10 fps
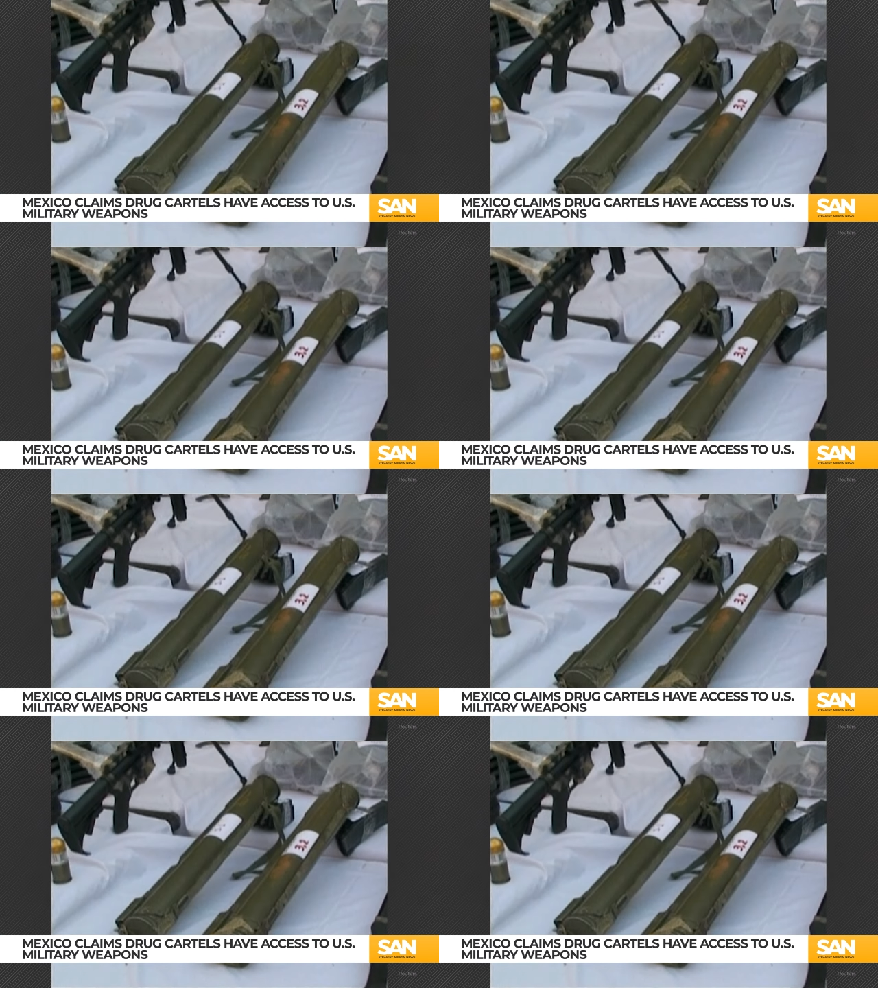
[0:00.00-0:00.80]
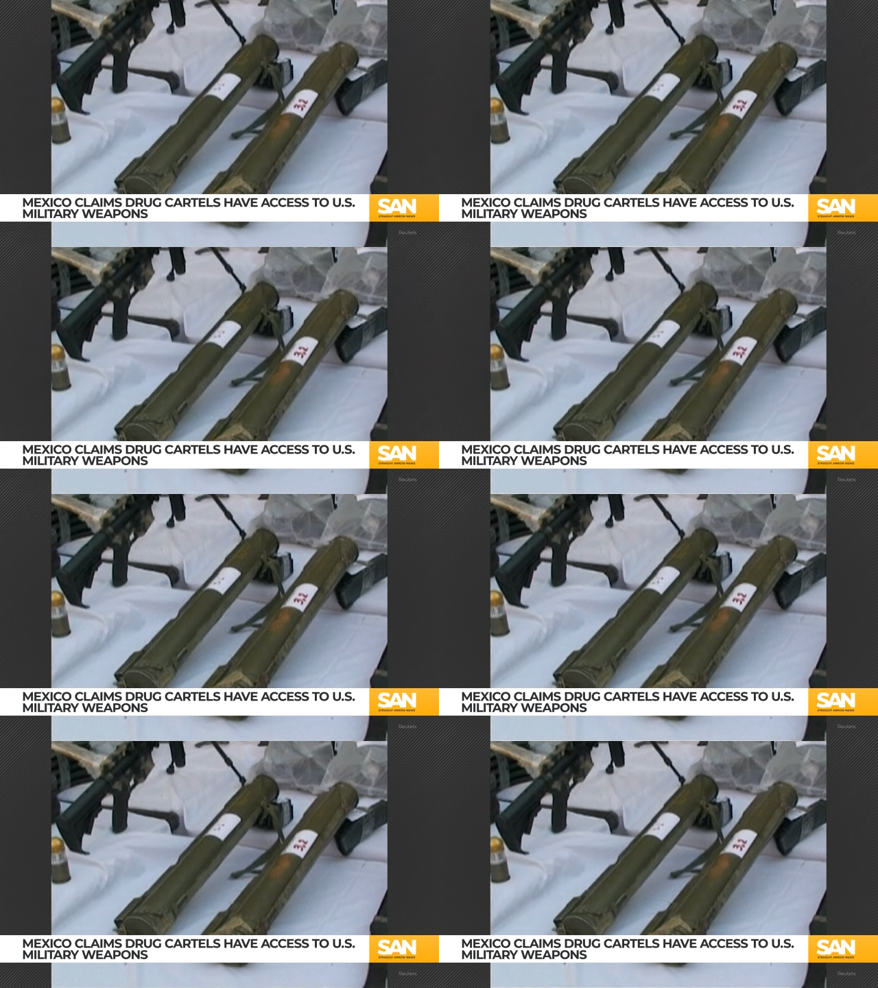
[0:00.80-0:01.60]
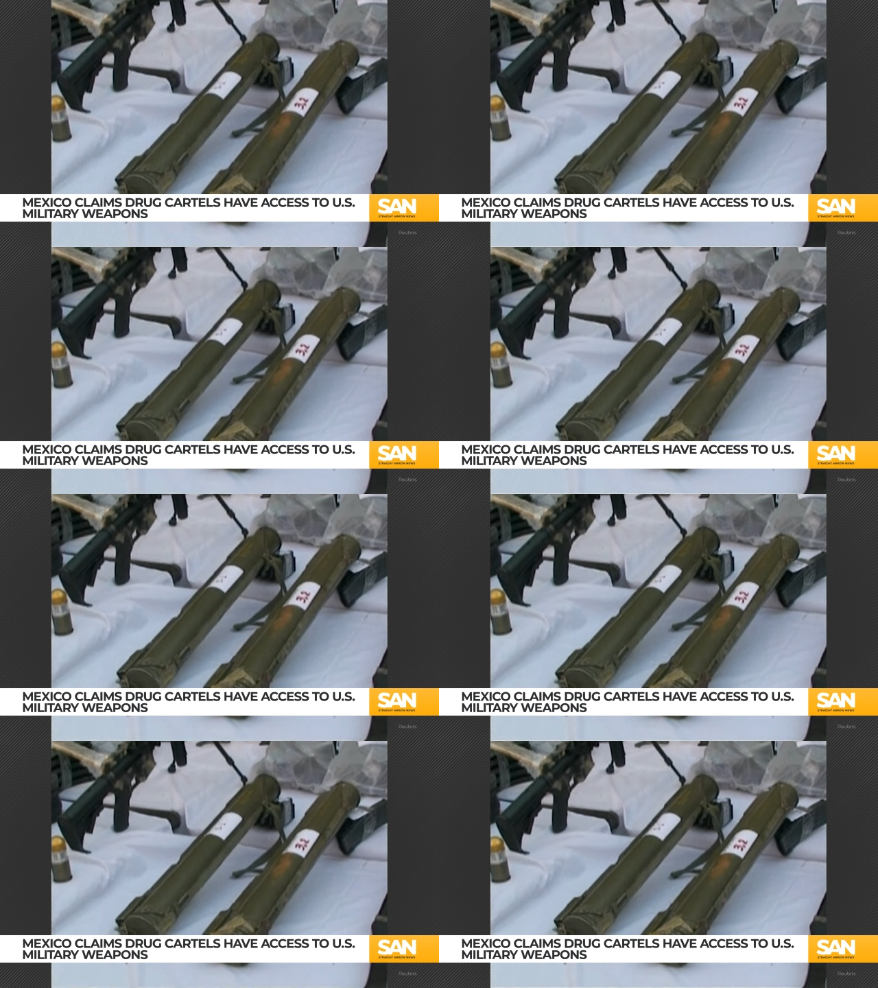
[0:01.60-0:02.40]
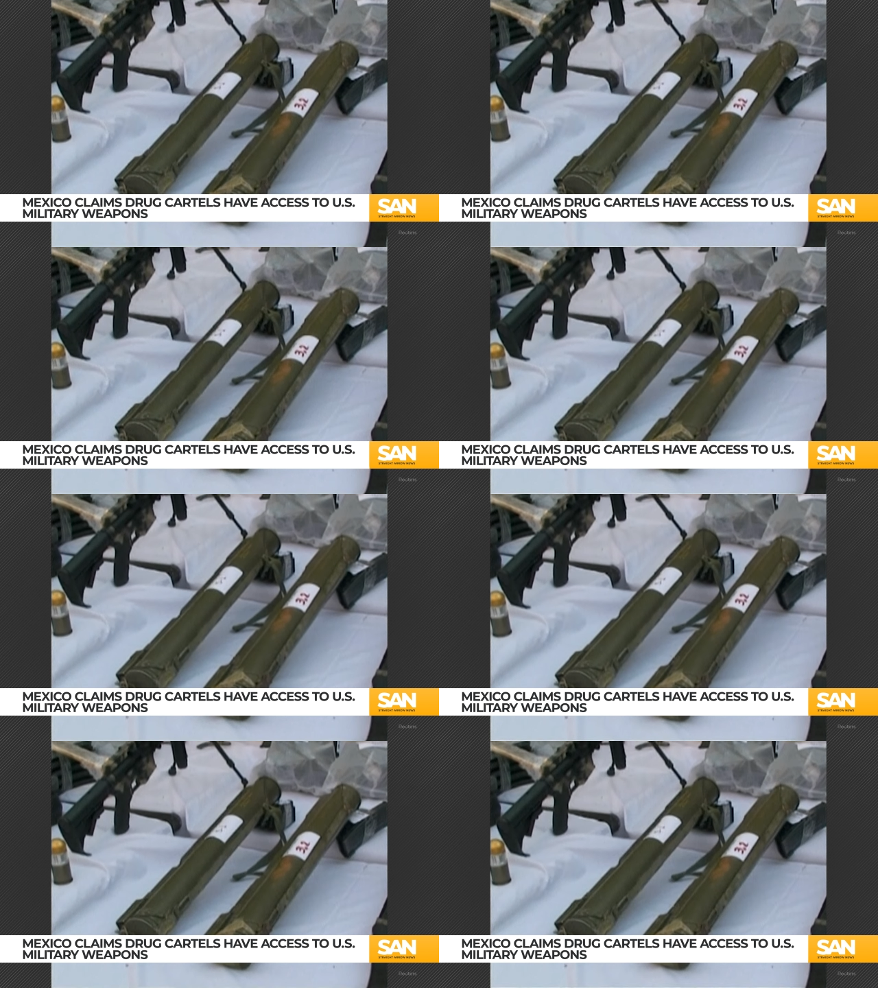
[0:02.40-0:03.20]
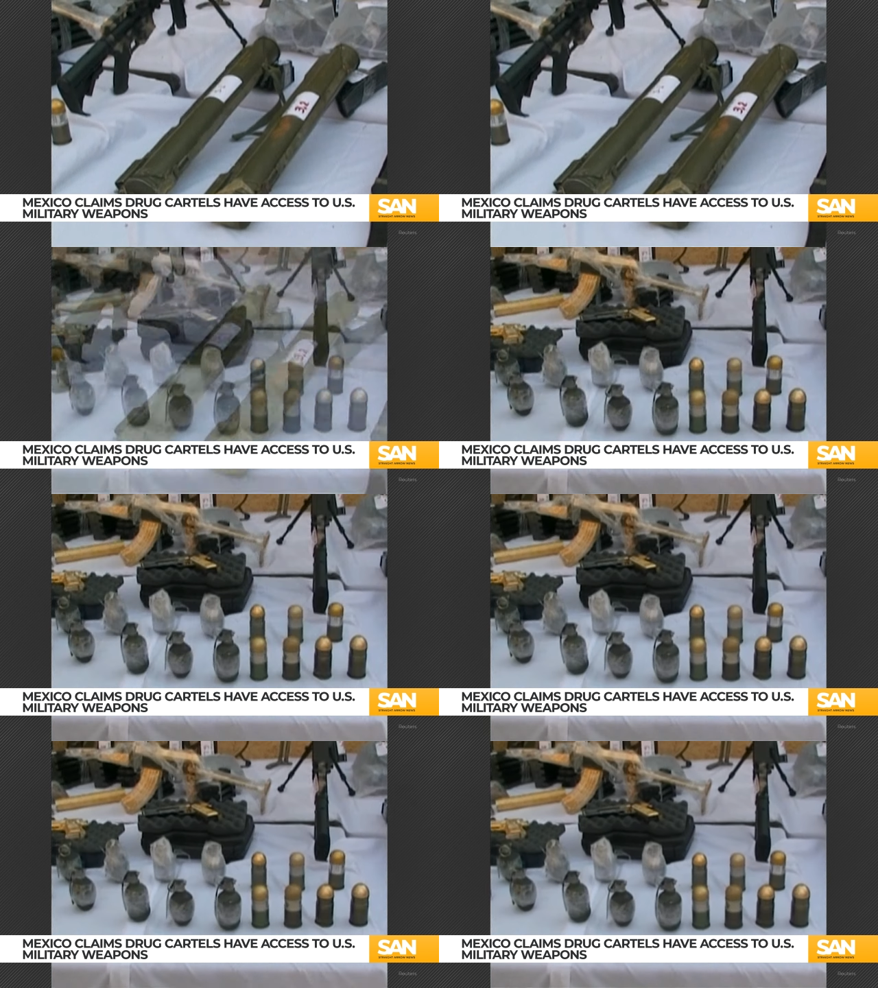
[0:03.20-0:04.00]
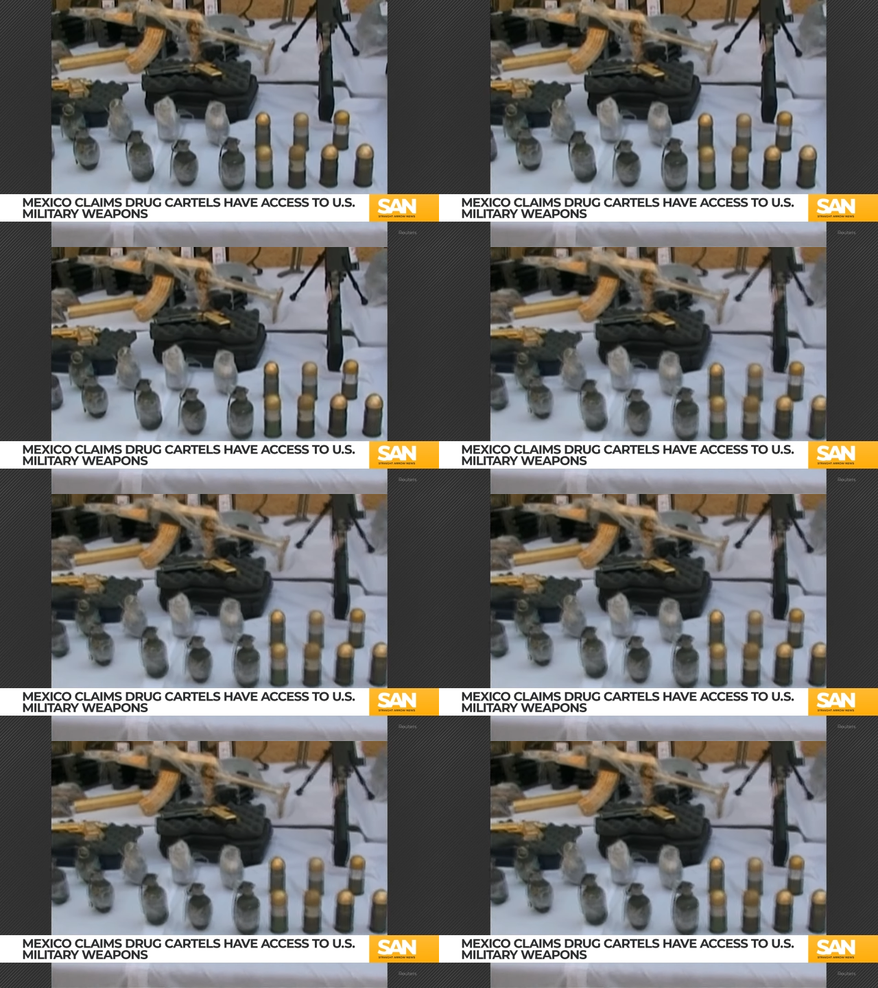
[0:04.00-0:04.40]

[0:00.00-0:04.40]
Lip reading: [unreadable: no face in view]